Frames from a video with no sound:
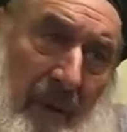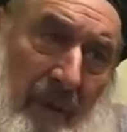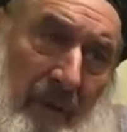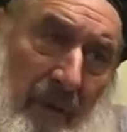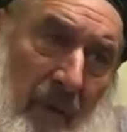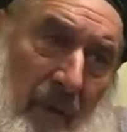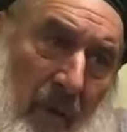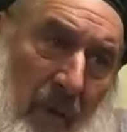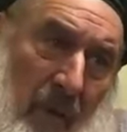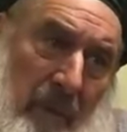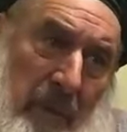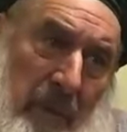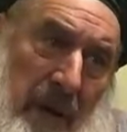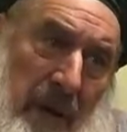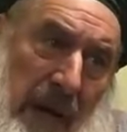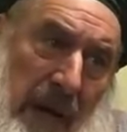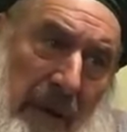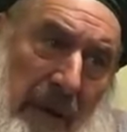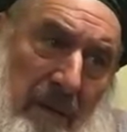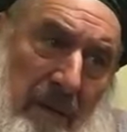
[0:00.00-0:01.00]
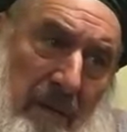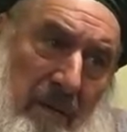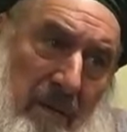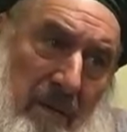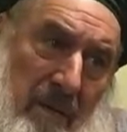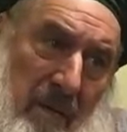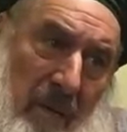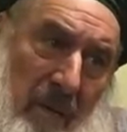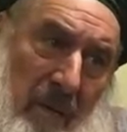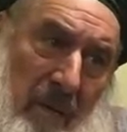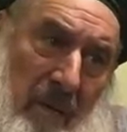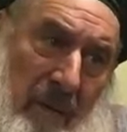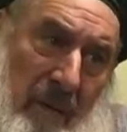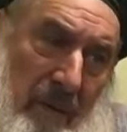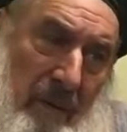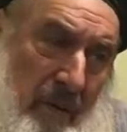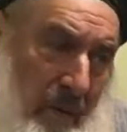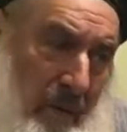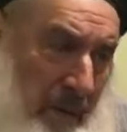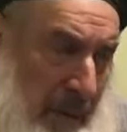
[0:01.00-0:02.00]
To go beyond only
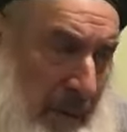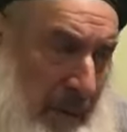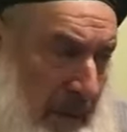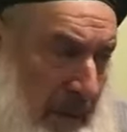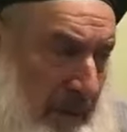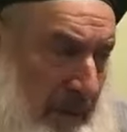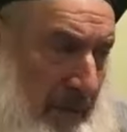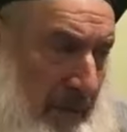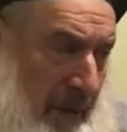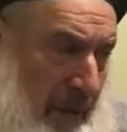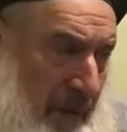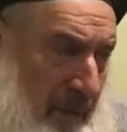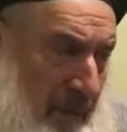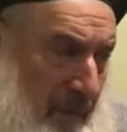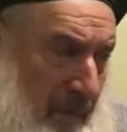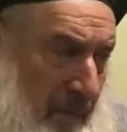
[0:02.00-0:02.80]
to believe in it,